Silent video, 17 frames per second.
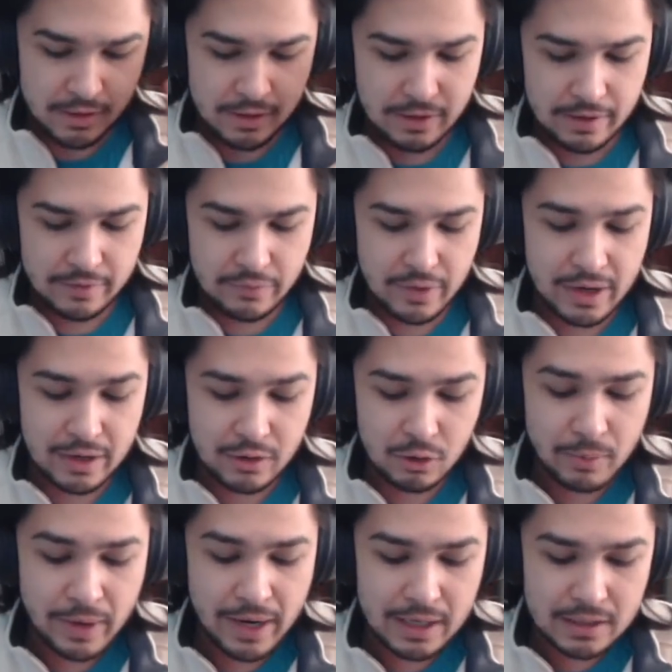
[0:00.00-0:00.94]
if we can go
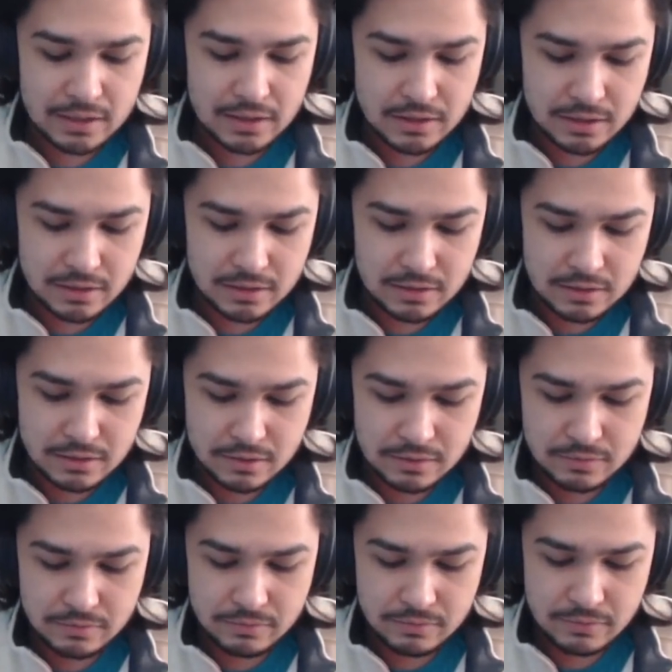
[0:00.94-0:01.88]
back to just,
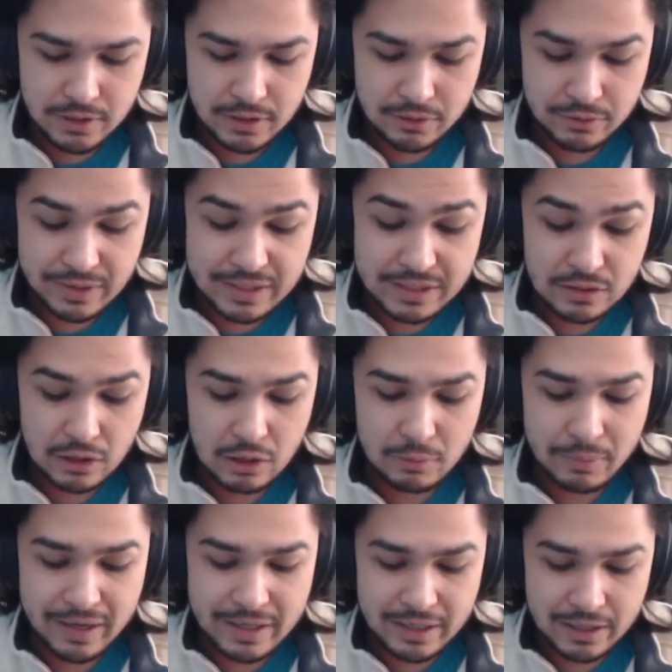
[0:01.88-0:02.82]
you know, these are our
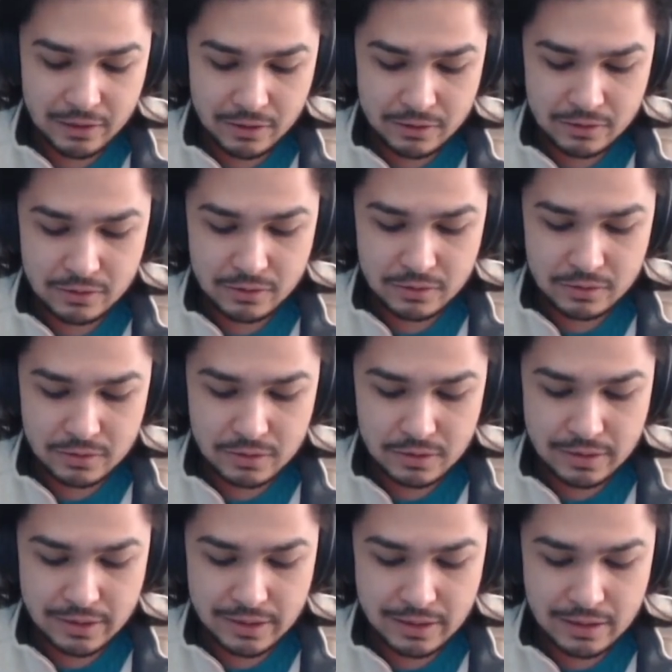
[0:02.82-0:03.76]
main characters,
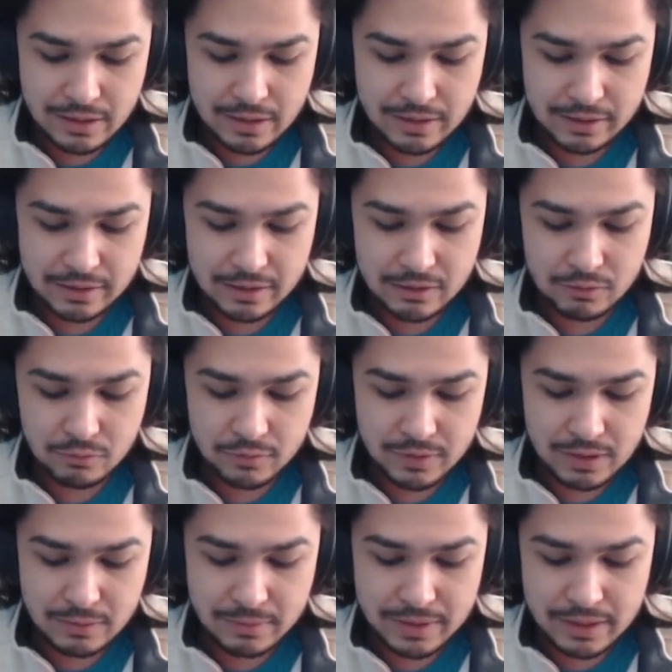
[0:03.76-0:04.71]
then I think that would
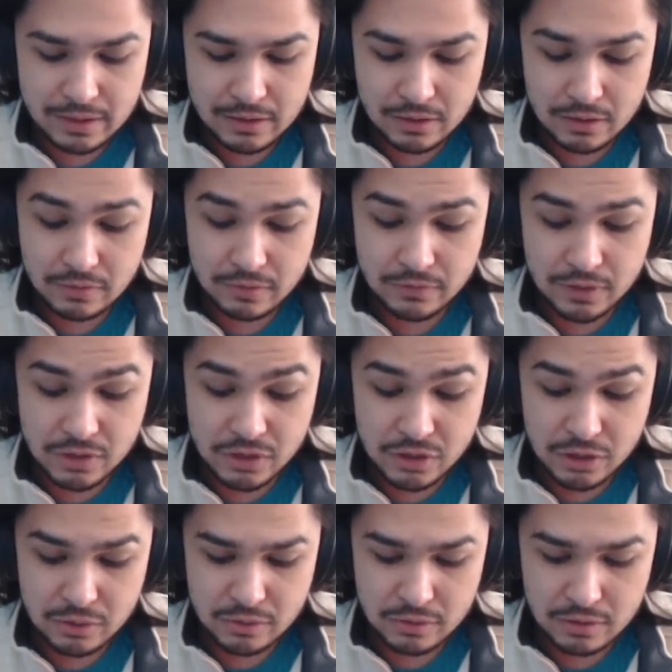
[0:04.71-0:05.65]
really be good for the
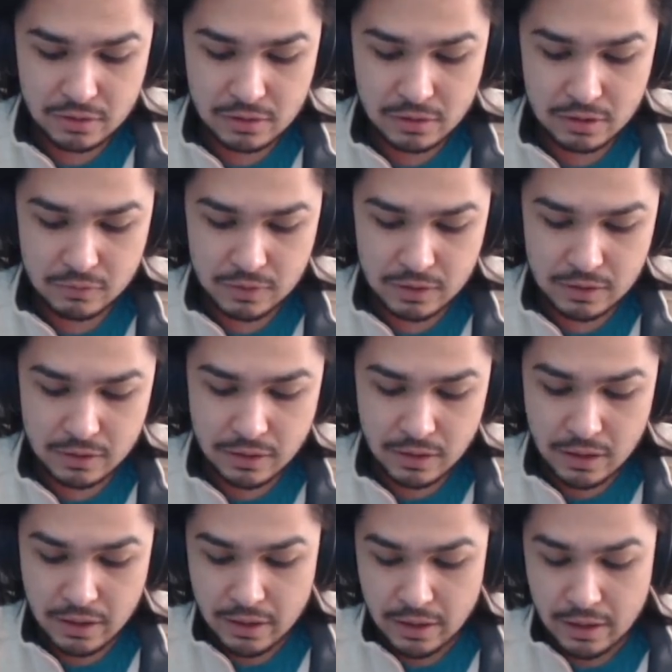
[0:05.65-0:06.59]
show in the long run.
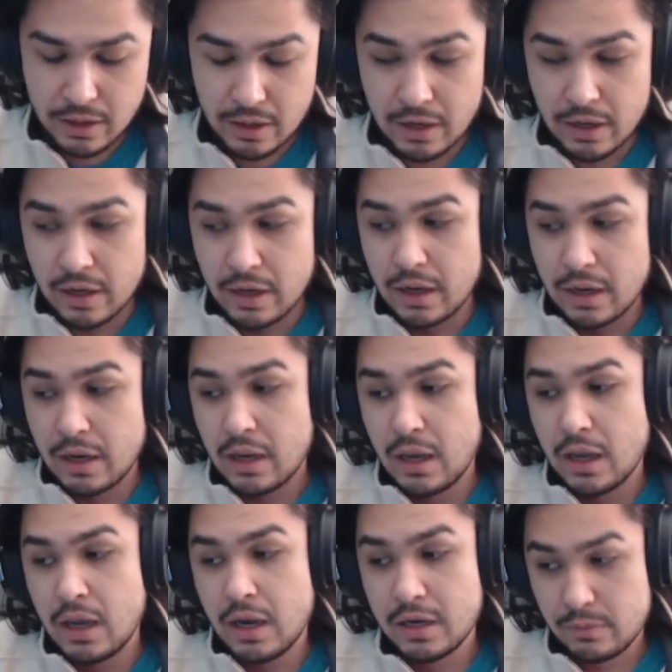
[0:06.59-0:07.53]

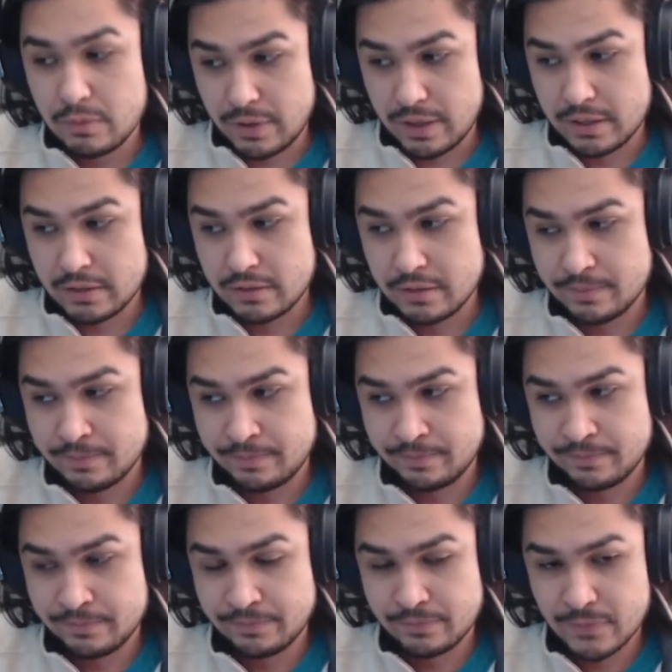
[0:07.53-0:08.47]
Anyways,
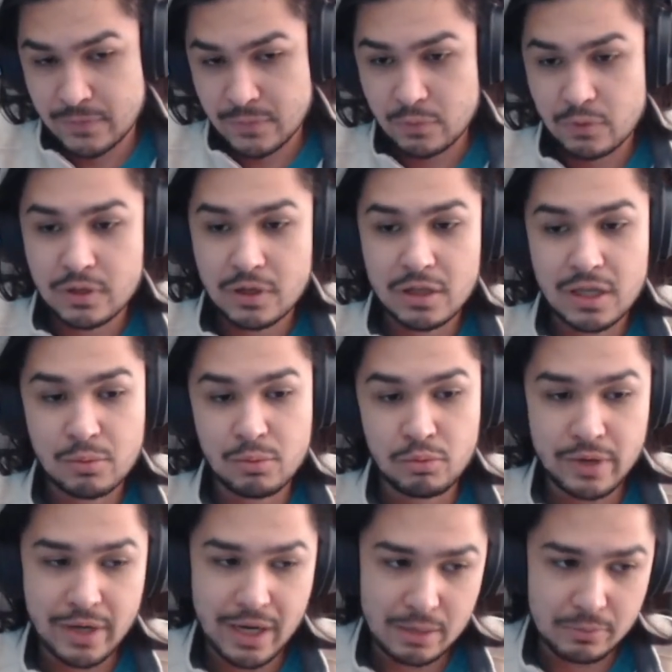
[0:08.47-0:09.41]
with all that
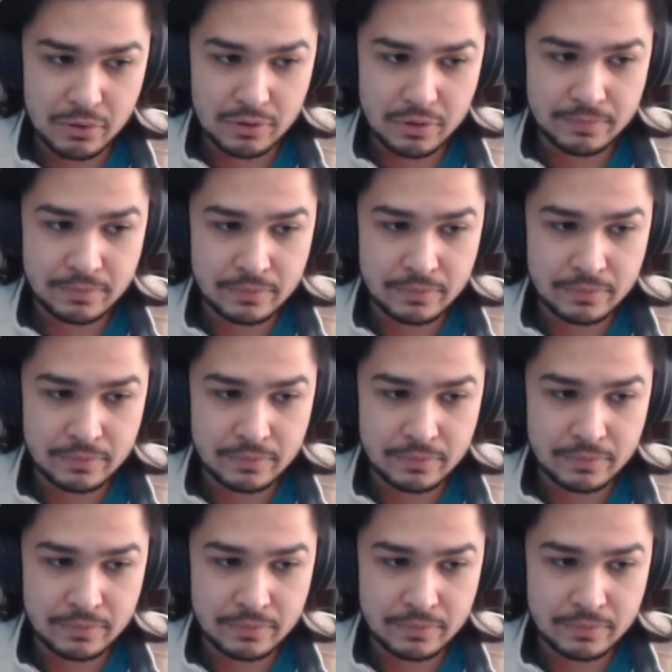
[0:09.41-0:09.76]
preamble,